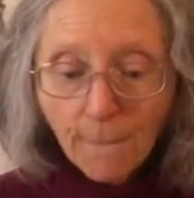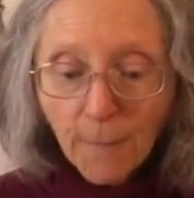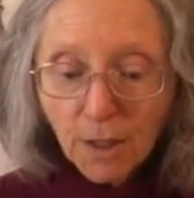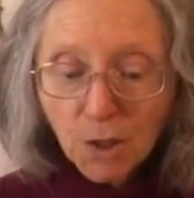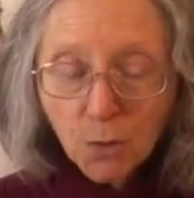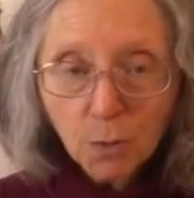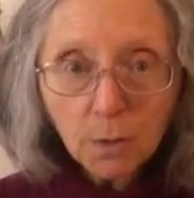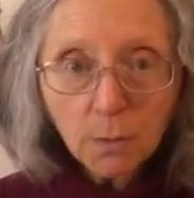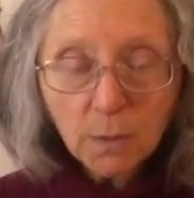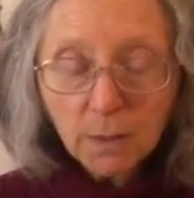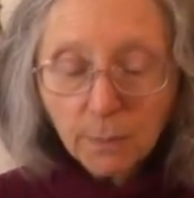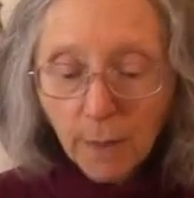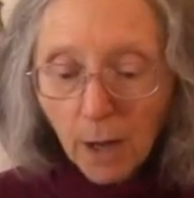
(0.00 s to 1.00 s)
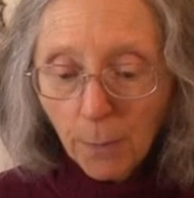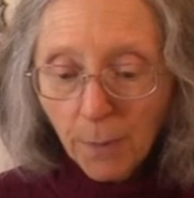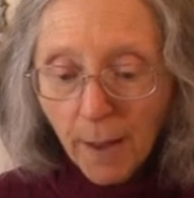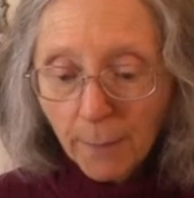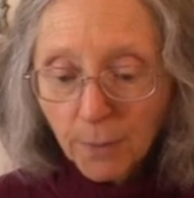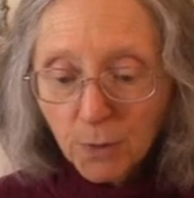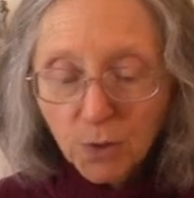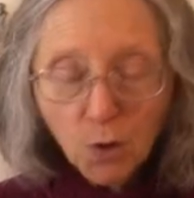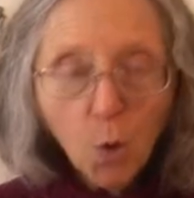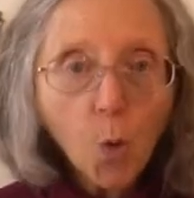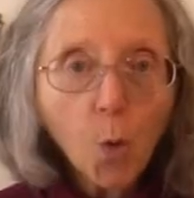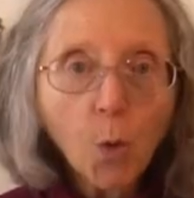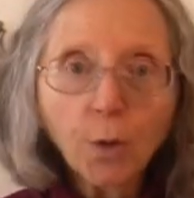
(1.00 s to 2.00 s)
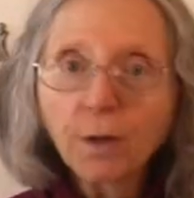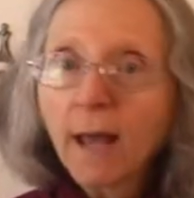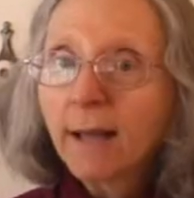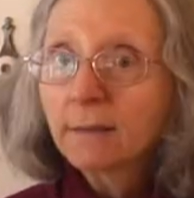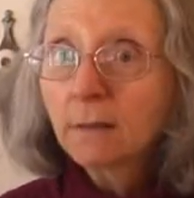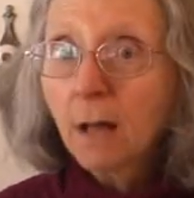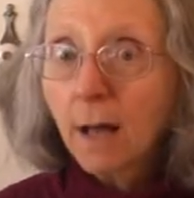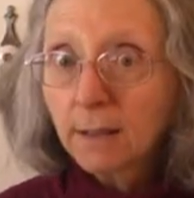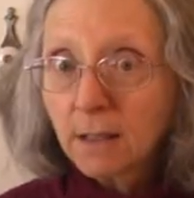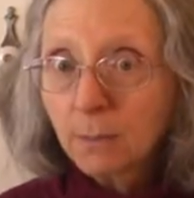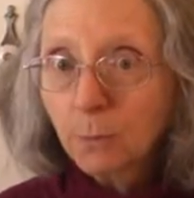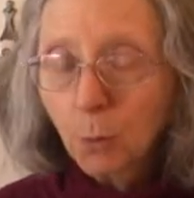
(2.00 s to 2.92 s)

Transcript: mushrooms, bell peppers, corn, and lots